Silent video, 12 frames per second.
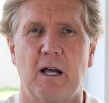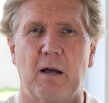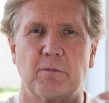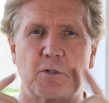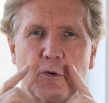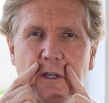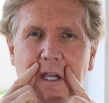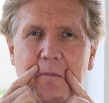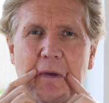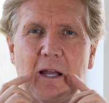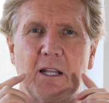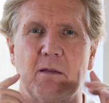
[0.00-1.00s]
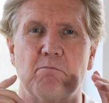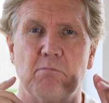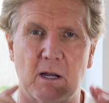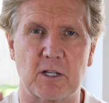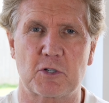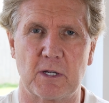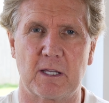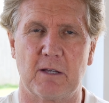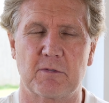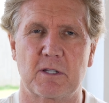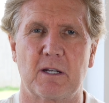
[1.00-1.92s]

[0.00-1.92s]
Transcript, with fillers: I'm talking about here ministry gifts.